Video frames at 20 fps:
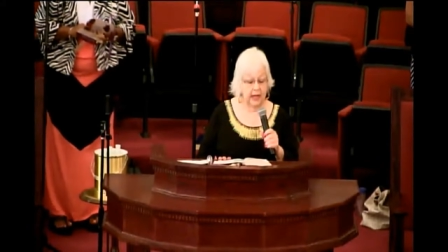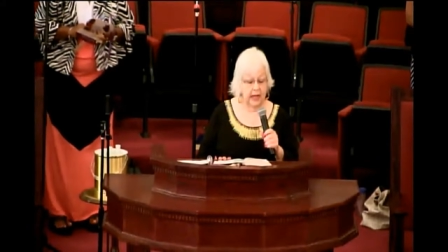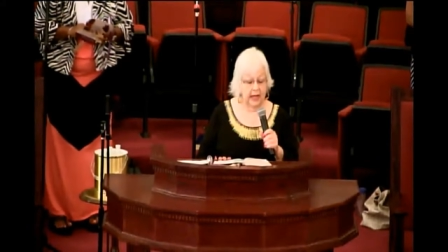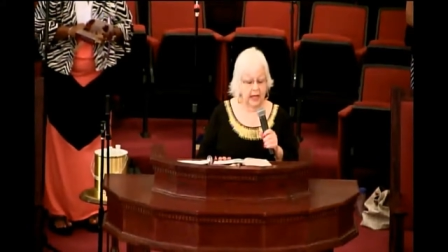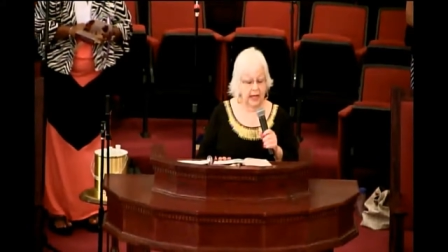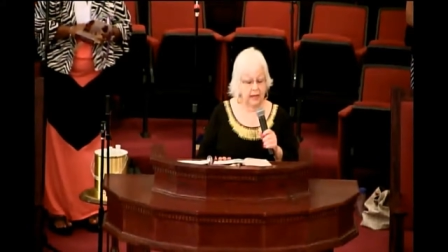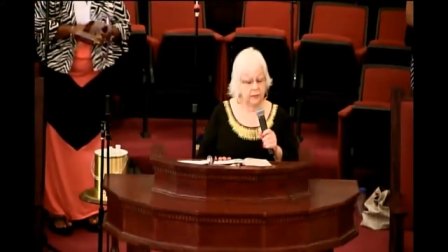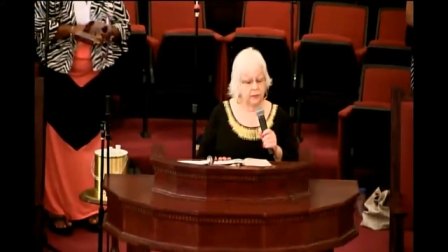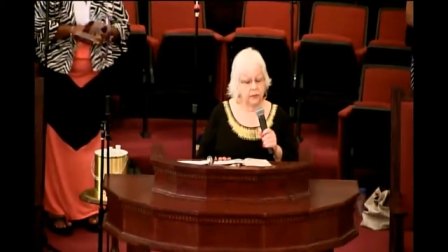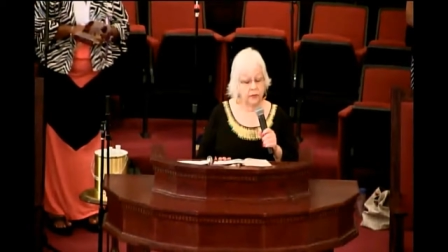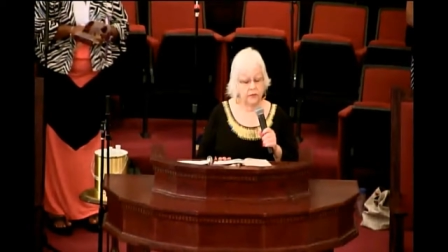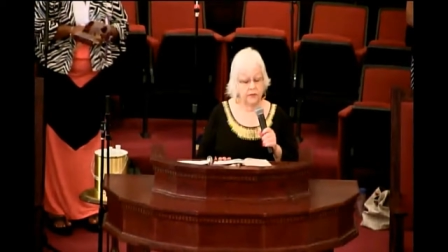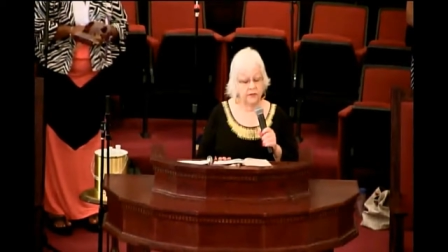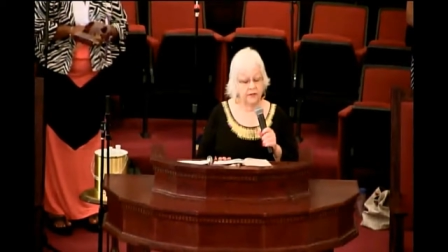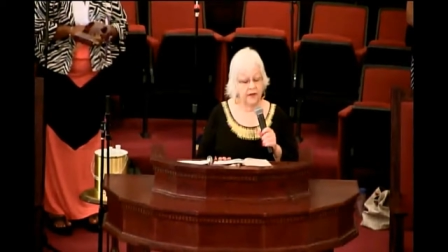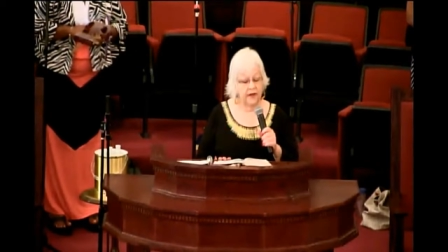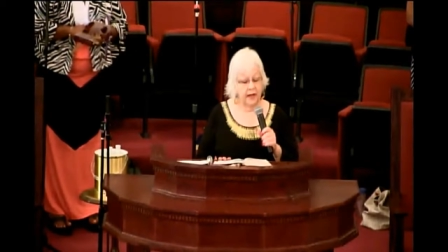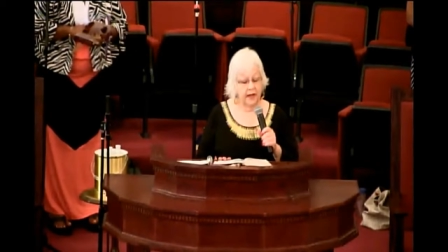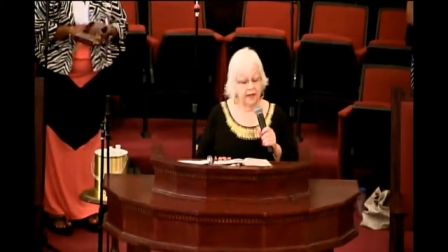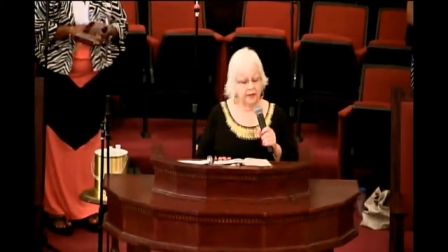I will
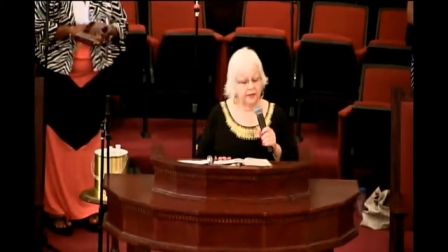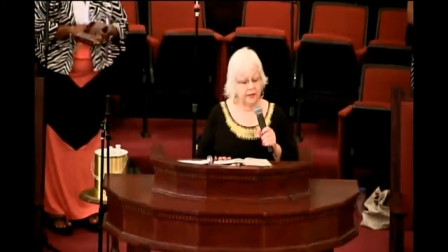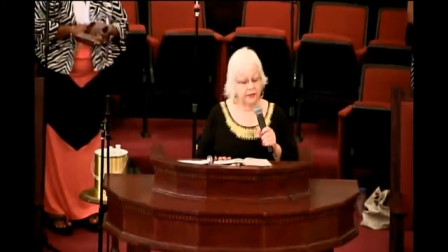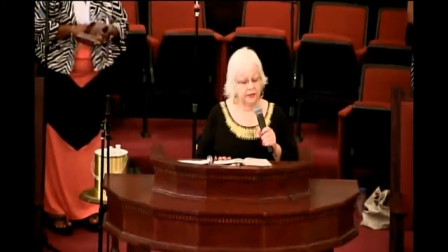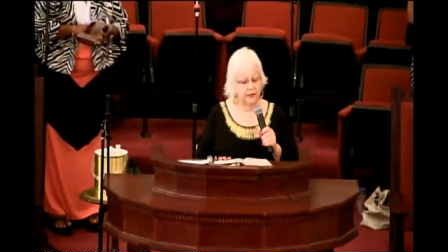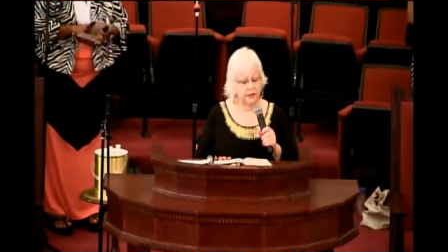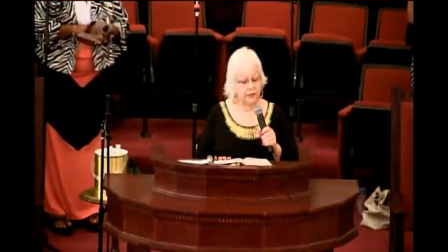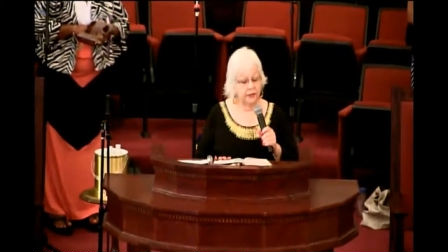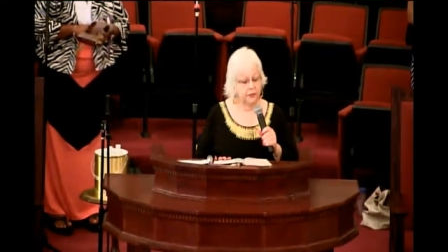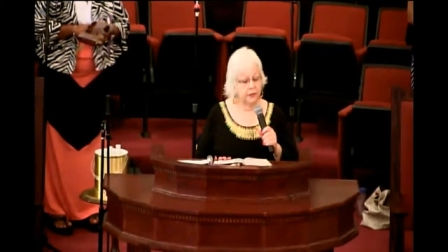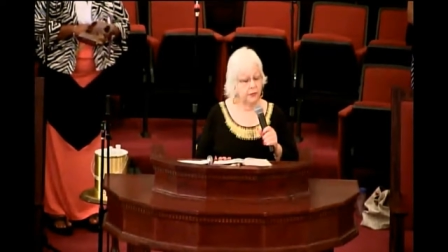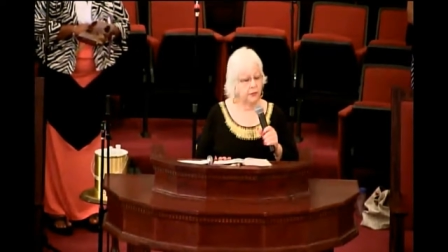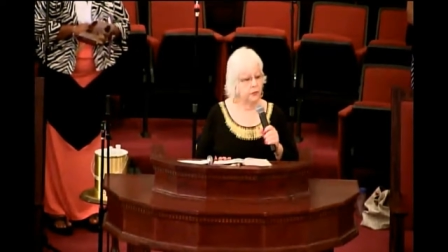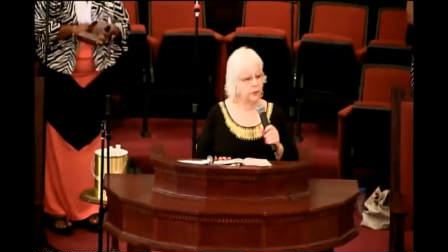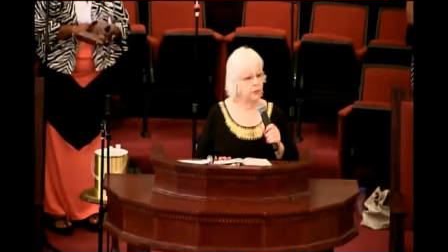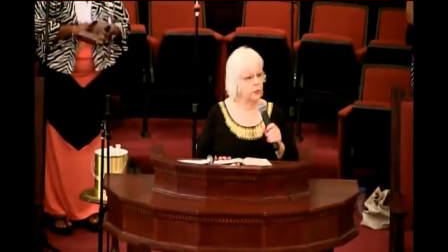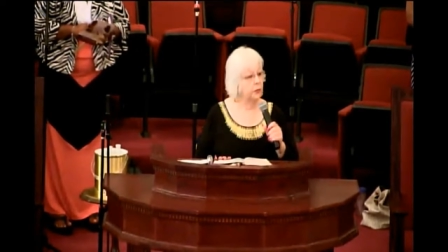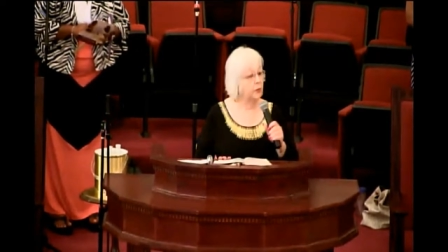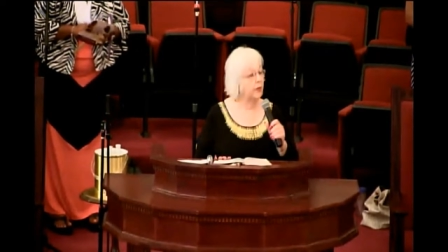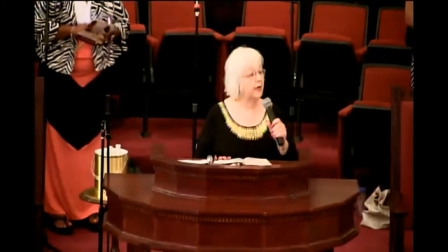follow you
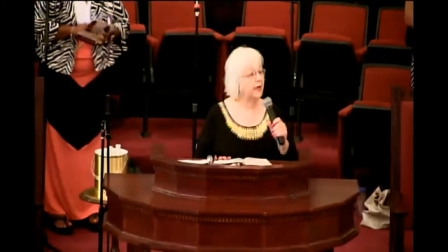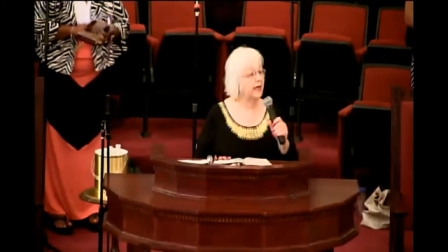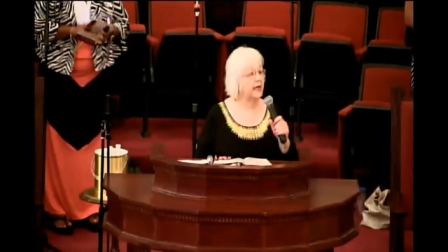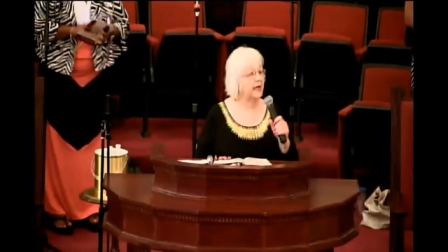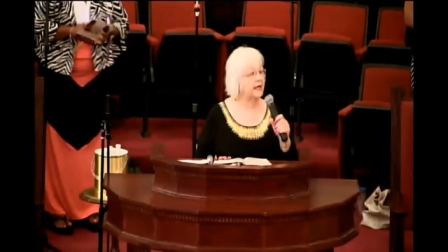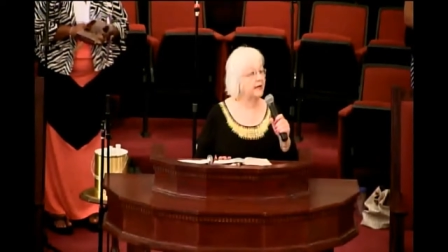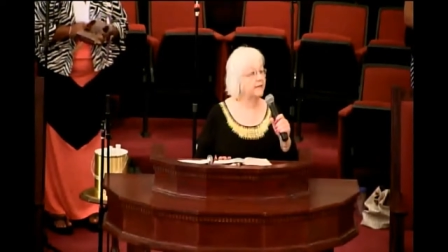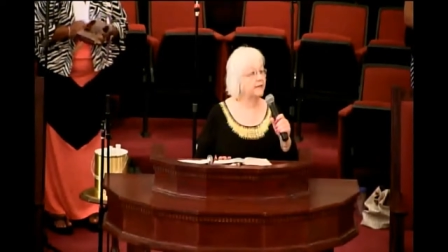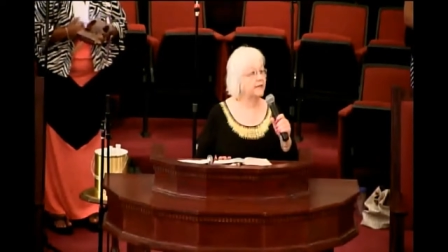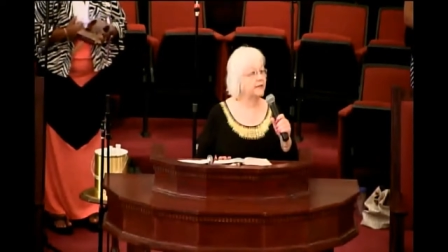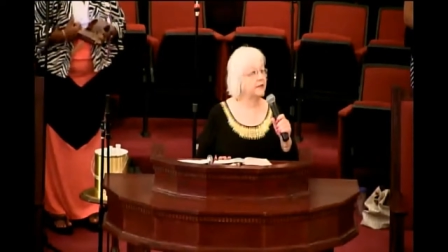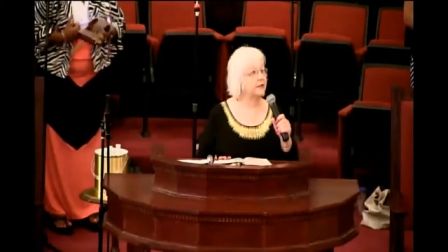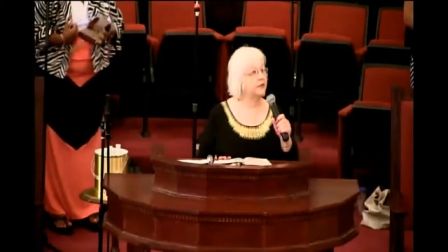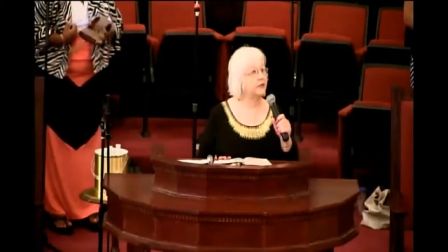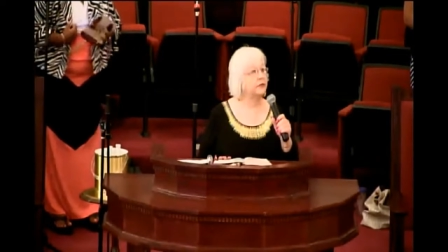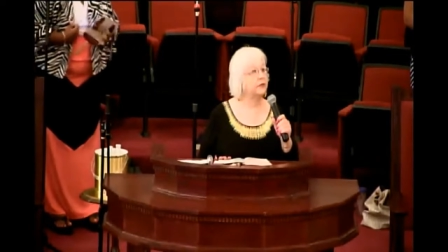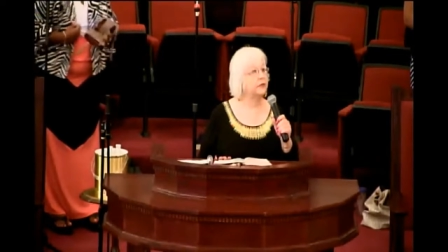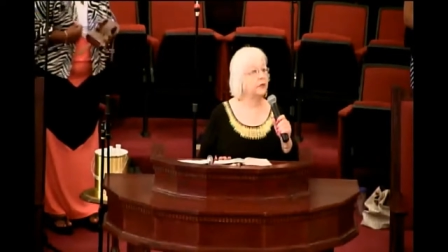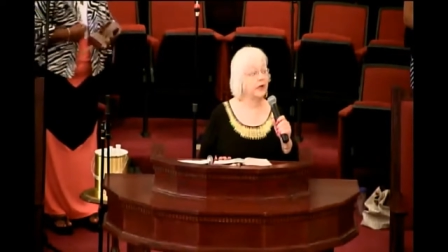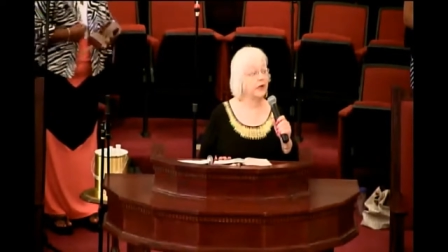wherever
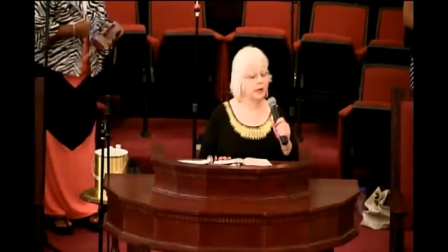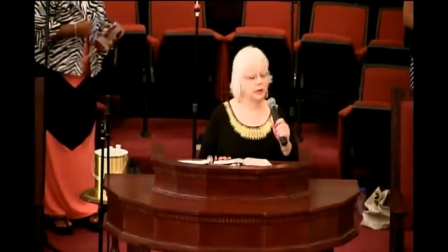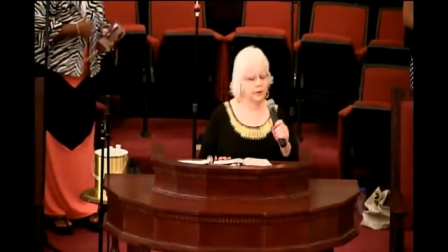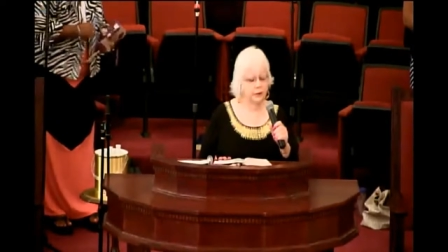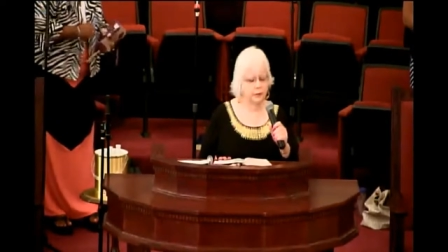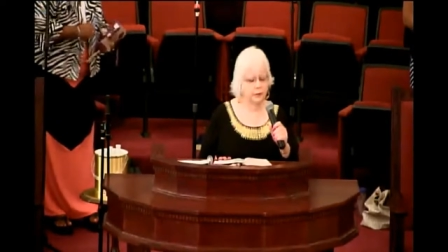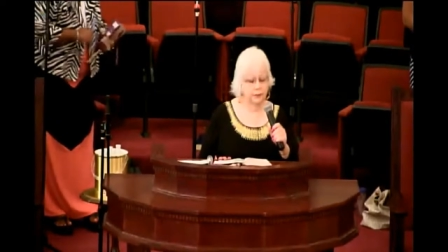you go.